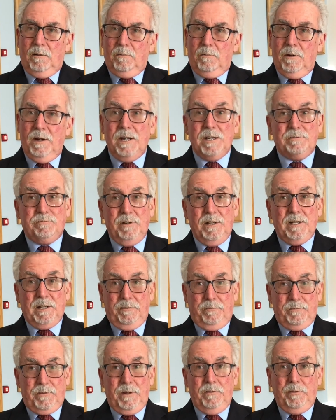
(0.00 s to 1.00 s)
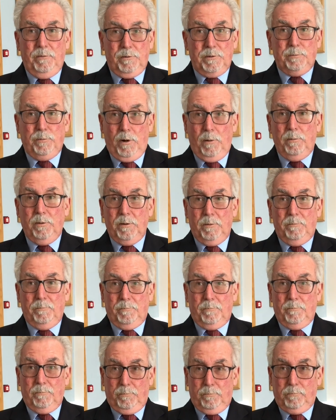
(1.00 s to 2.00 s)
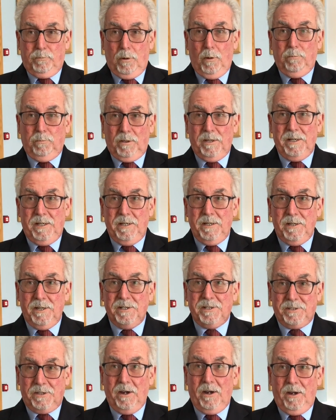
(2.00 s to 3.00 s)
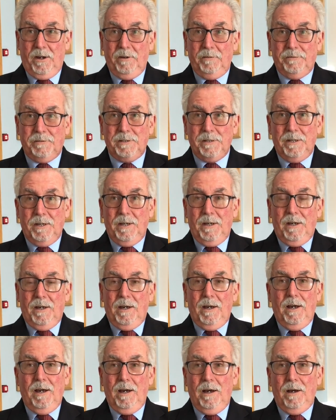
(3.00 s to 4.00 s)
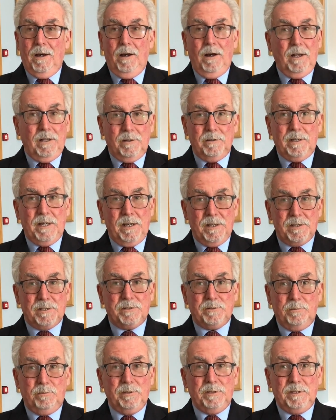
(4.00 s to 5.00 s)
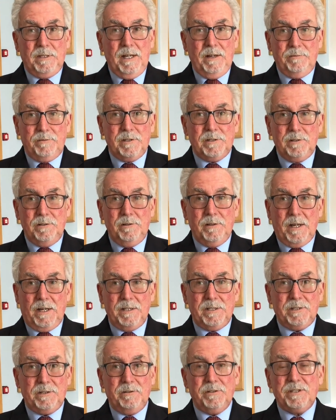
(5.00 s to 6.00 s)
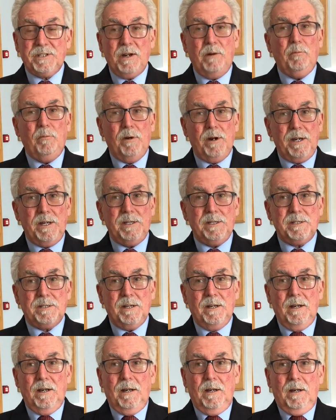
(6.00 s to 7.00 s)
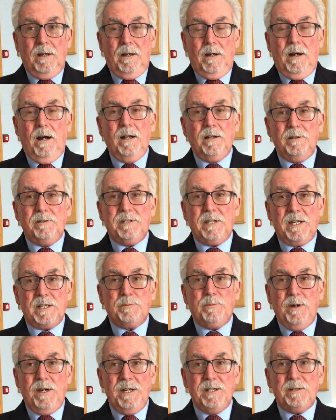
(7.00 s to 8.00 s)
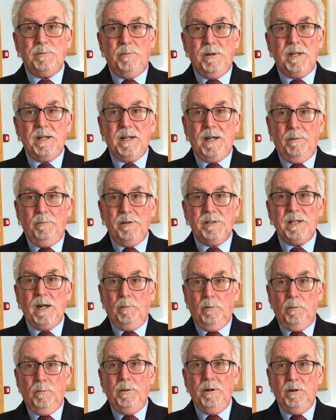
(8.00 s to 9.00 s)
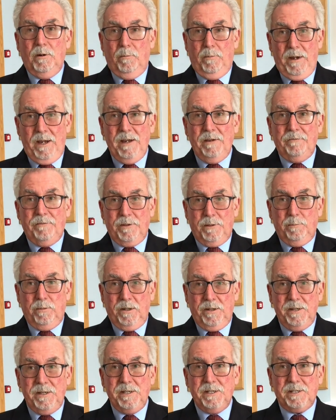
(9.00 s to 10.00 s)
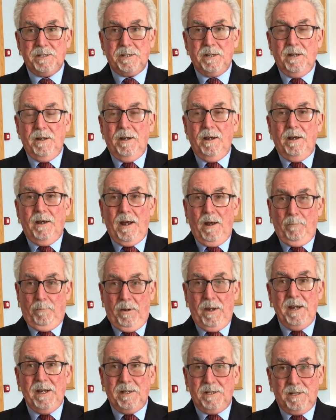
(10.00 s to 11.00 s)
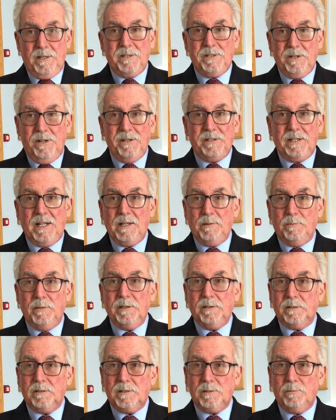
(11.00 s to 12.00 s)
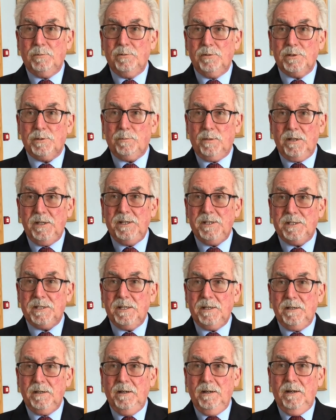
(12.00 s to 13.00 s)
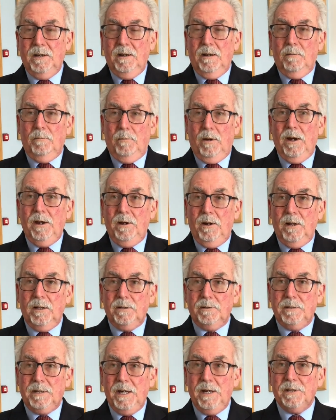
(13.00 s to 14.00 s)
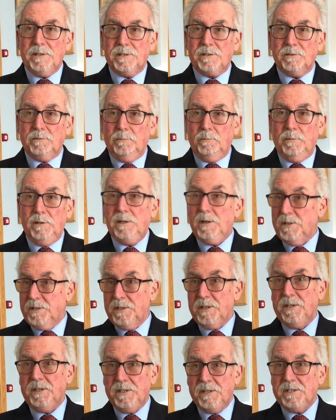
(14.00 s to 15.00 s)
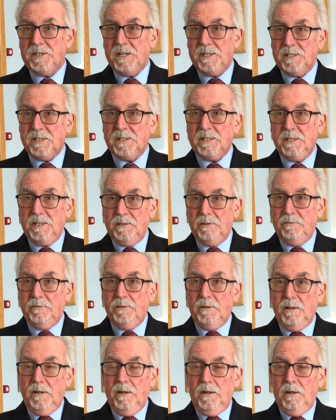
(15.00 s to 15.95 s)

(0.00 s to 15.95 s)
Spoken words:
Whereas really if it was properly staffed, Harlow Council wouldn't have to do that. So in some ways, Harlow taxpayers are picking up a double bill, paying for the police and paying a certain element towards policing by Harlow Council because of the necessity of